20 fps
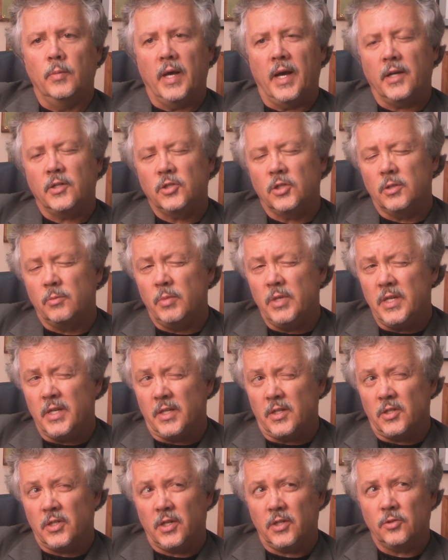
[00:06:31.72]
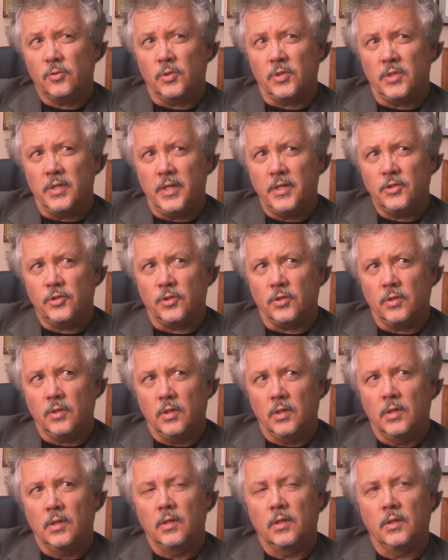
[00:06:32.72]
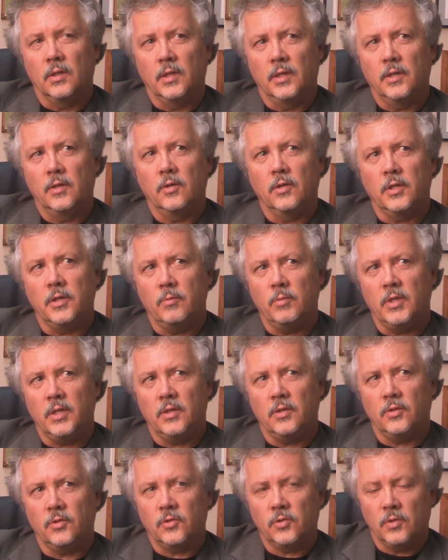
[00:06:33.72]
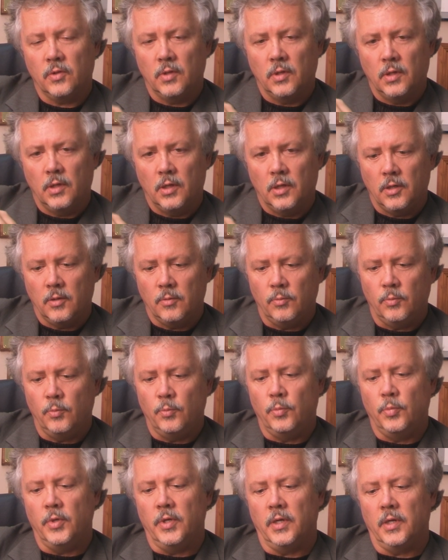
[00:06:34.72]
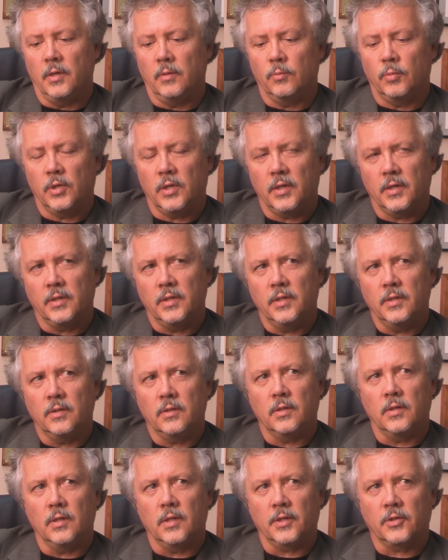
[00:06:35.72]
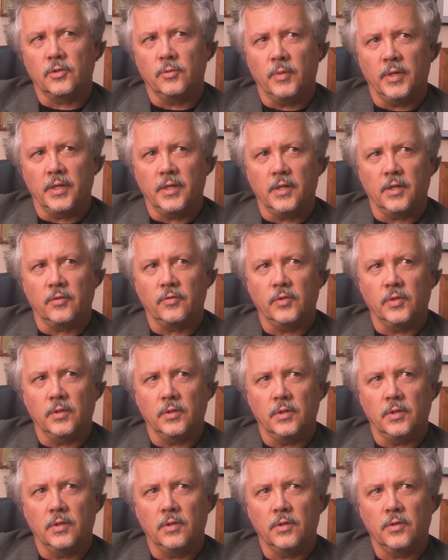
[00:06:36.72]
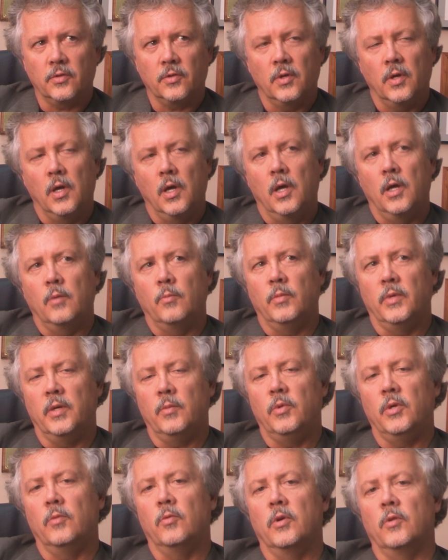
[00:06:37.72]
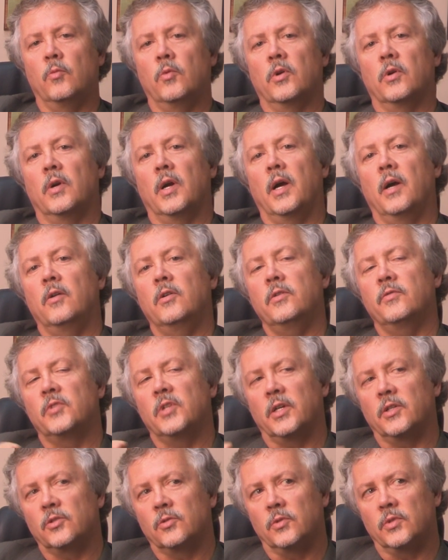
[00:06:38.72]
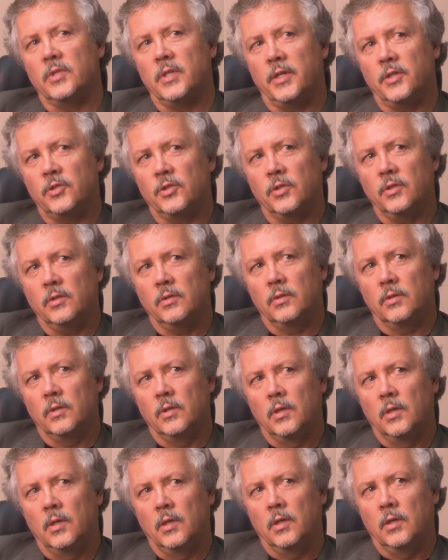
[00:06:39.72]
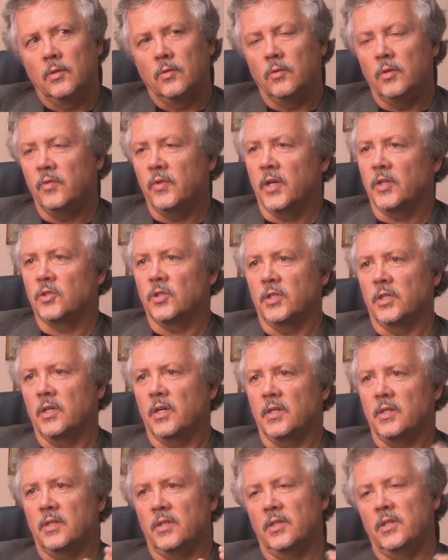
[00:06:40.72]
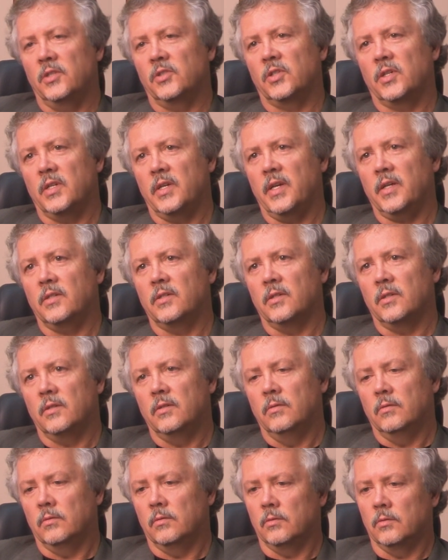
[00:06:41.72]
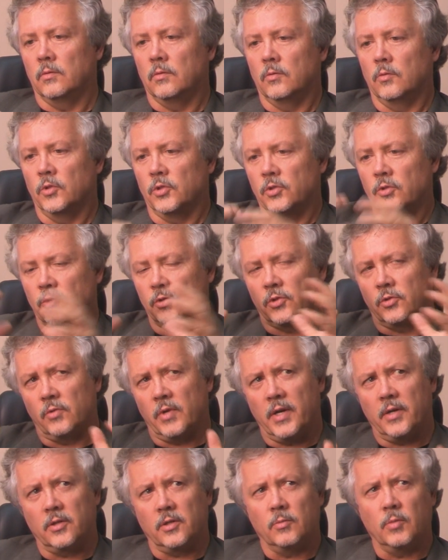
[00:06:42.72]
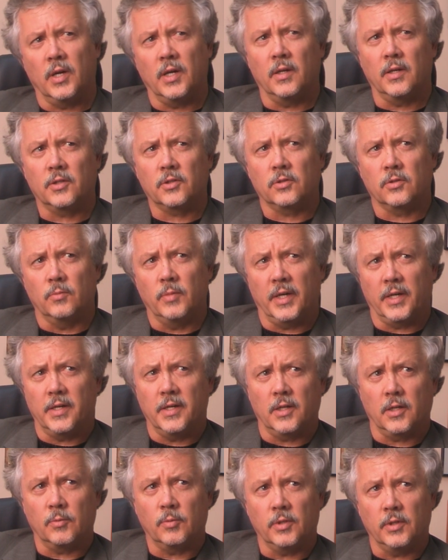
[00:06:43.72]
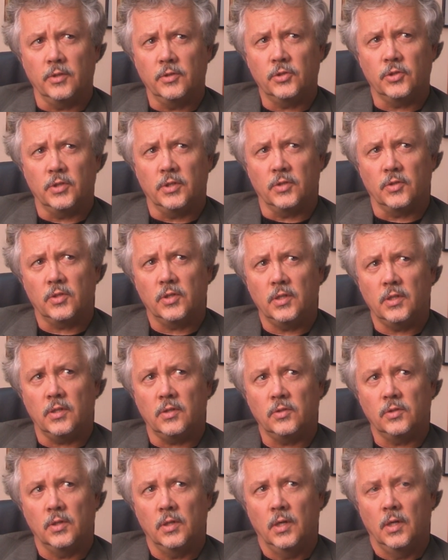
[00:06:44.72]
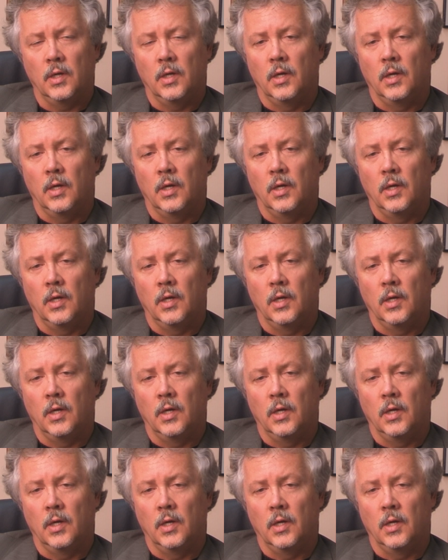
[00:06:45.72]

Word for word: actually being in touch with nature literally means being plugged into the electromagnetic field of the Earth. Maybe when we're out of touch with nature, we've actually gotten disconnected. We're so surrounded by electromagnetic pollution in cities